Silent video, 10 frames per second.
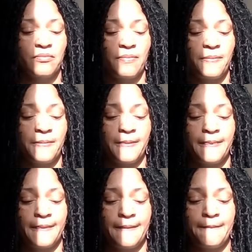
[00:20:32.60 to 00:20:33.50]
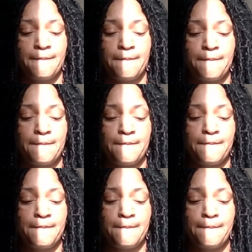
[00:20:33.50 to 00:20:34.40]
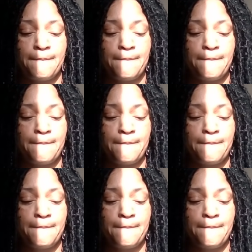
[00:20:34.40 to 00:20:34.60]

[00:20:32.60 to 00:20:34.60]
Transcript: (no one is talking)